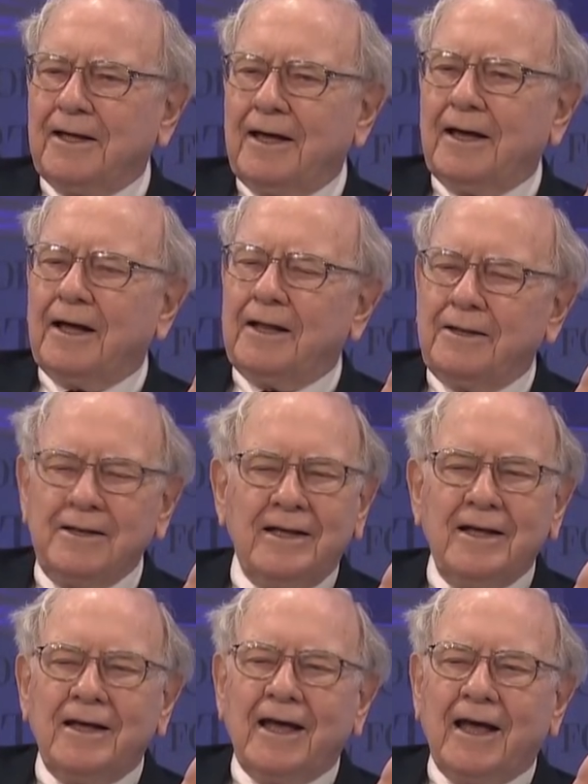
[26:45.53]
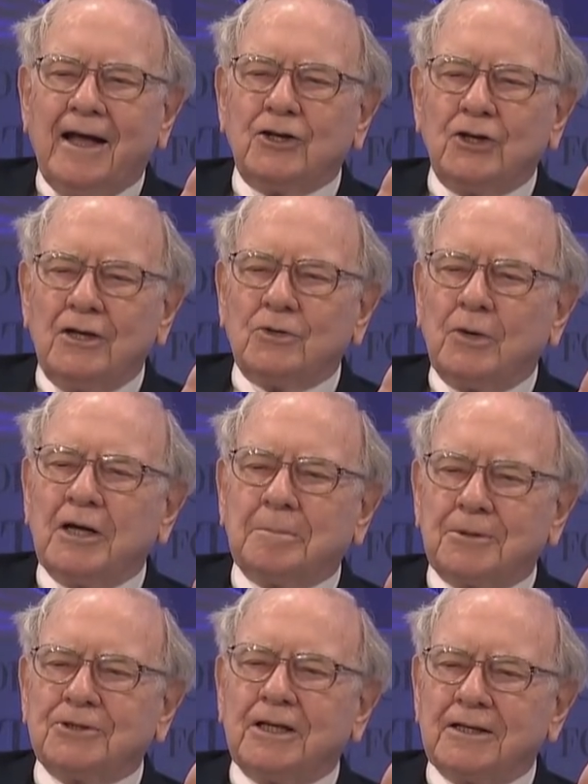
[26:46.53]
And, and twenty
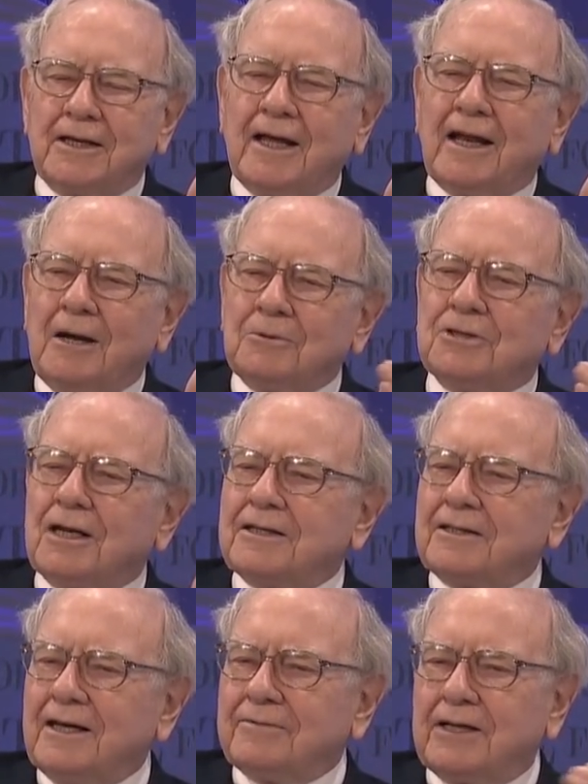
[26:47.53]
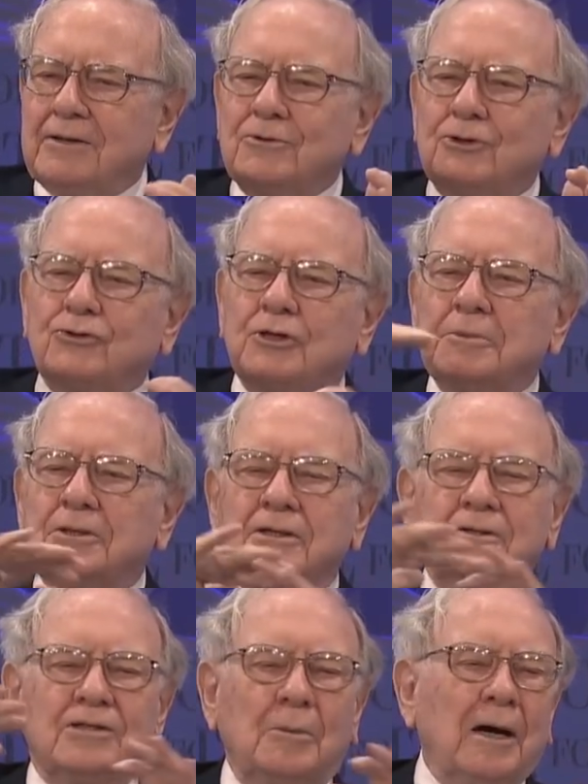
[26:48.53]
percent gain, how would you like to have that
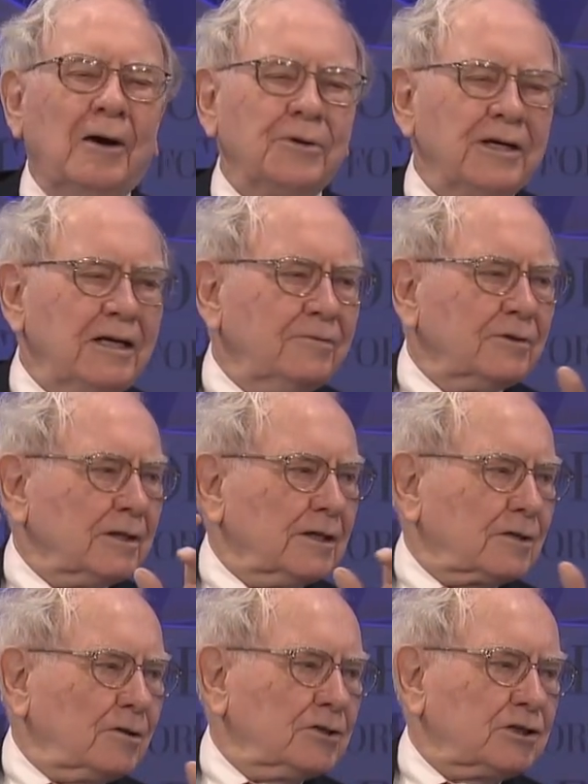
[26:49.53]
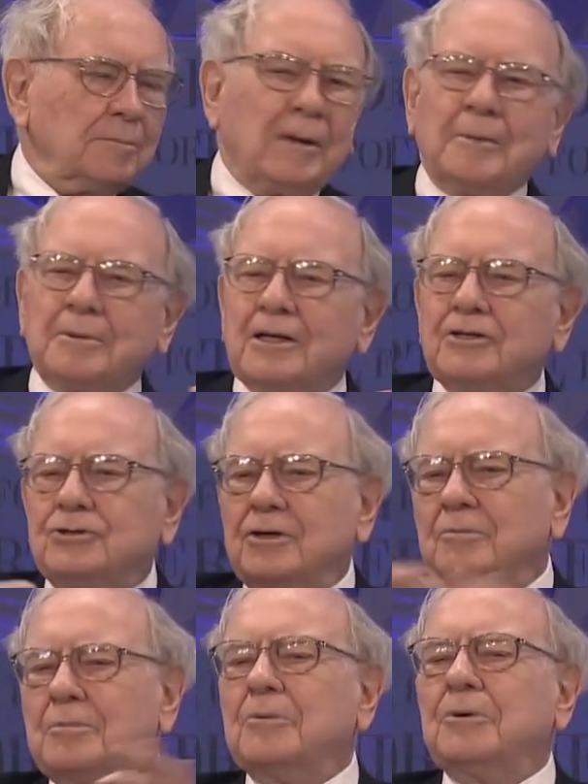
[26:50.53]
distributed somehow evenly across the population?
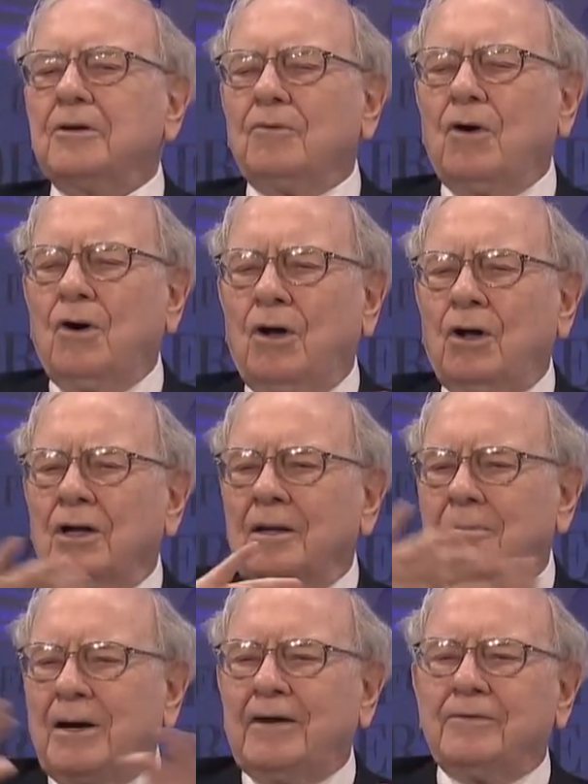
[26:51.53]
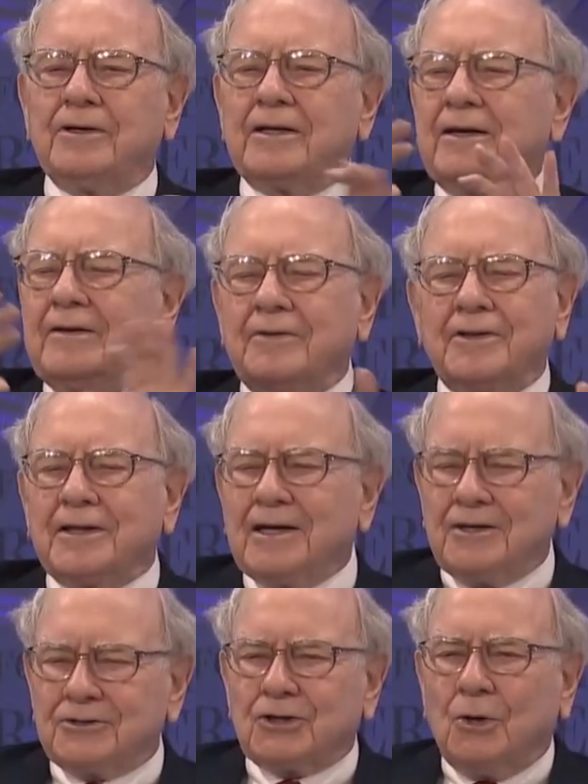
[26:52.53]
You'd be rid of all poverty and everything
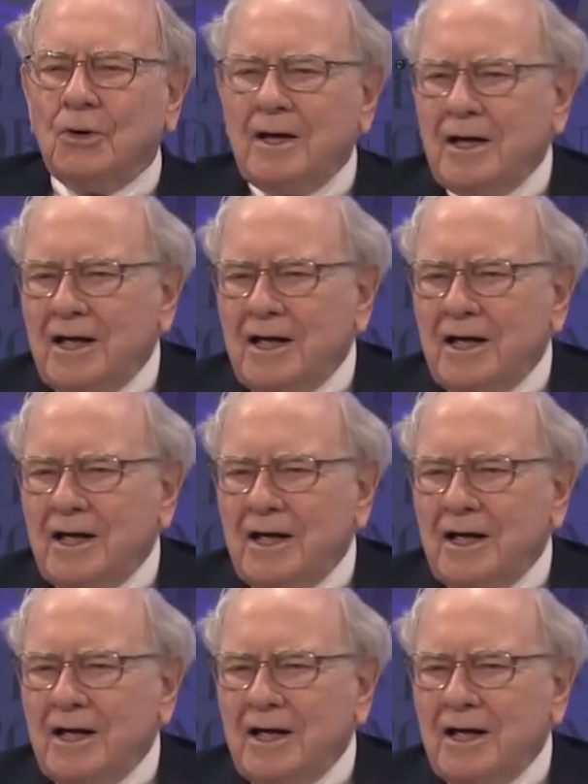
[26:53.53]
else. So